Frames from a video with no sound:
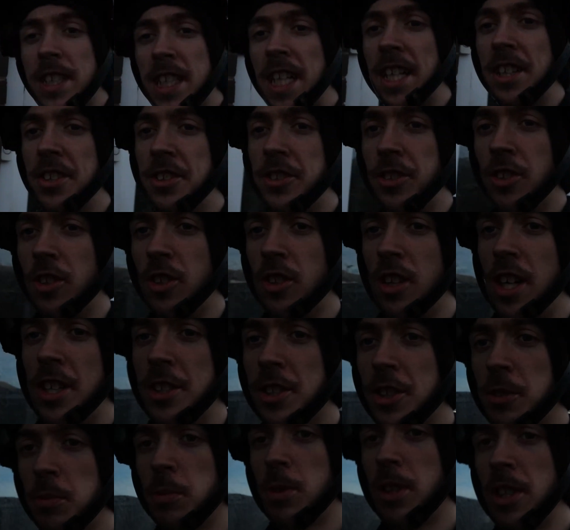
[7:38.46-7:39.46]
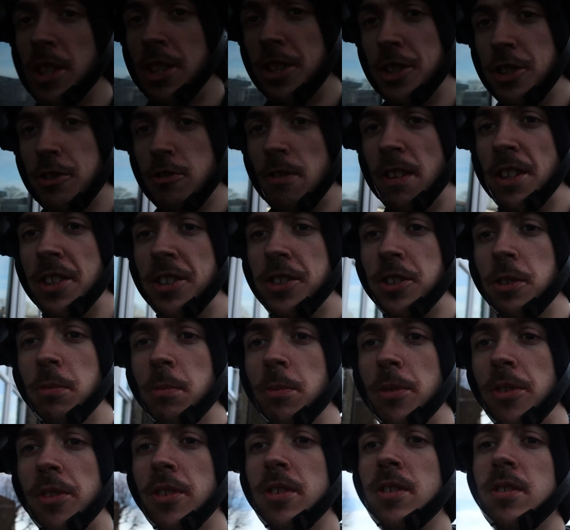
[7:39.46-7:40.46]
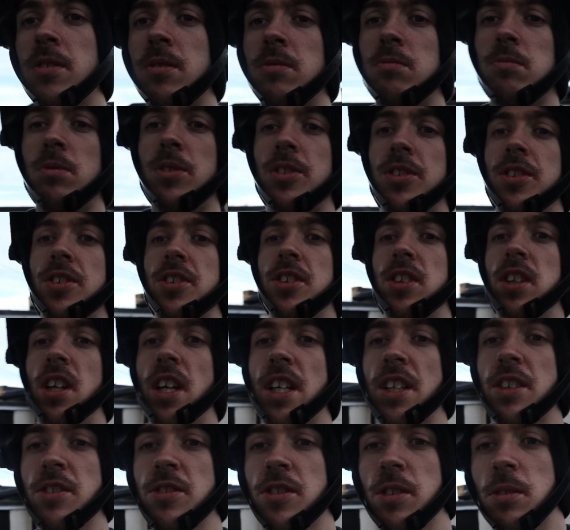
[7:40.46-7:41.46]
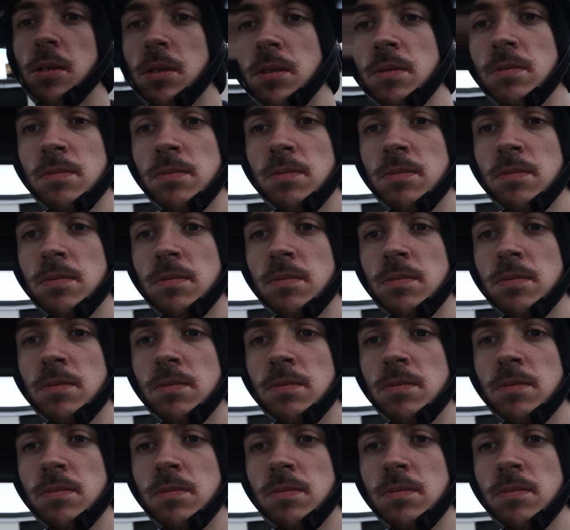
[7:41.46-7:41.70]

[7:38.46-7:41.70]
guys, so I just want to address something. What's this lighting doing?